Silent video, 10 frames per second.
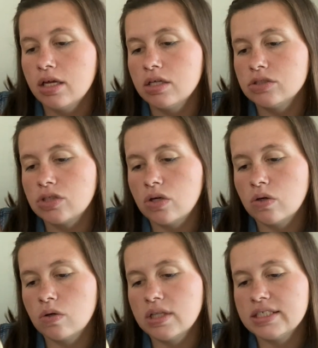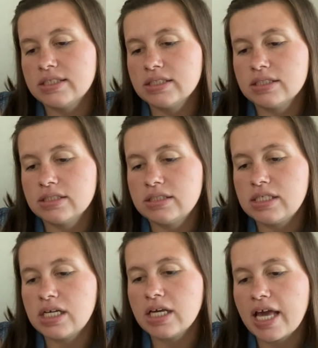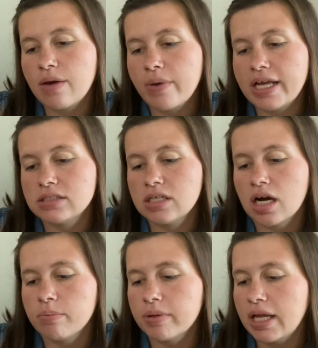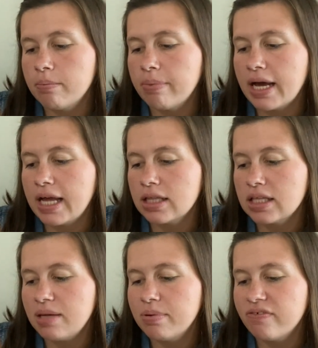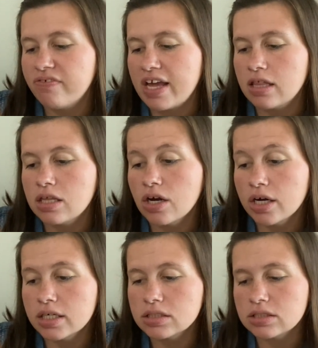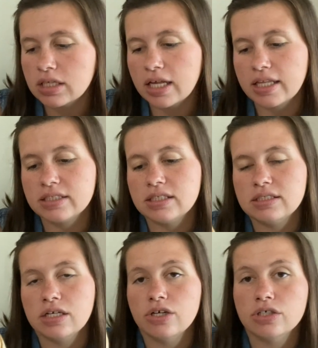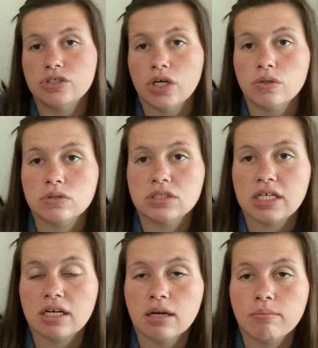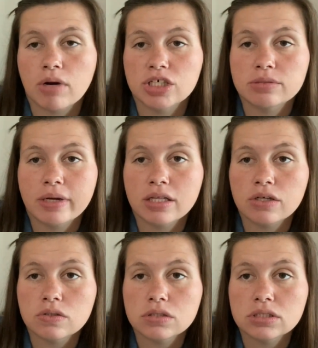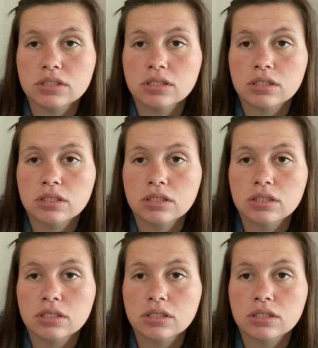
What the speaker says: So this is a DK weight sock blend by Leap of Faith yarns, and this is in her Toasting Marshmallows.